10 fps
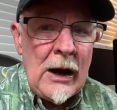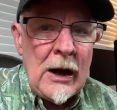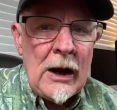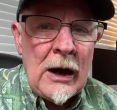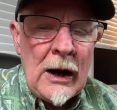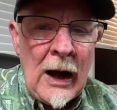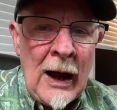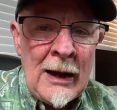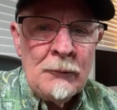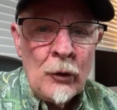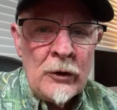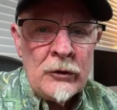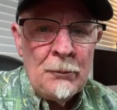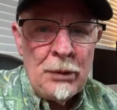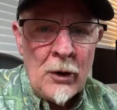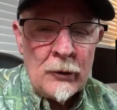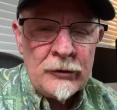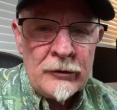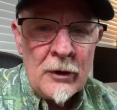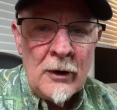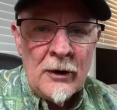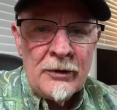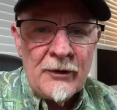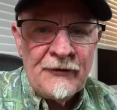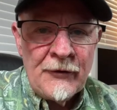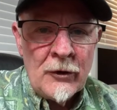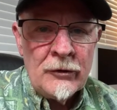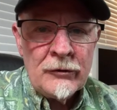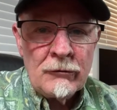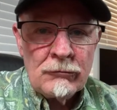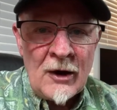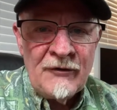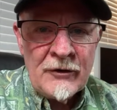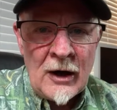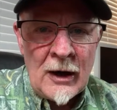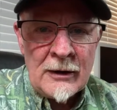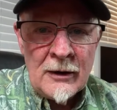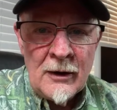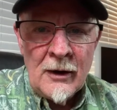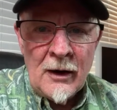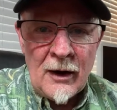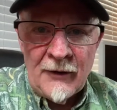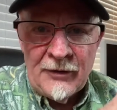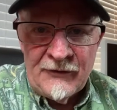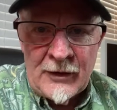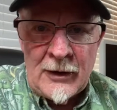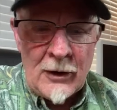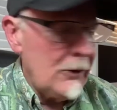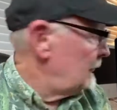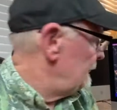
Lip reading: I am going to post the first rough cut of the video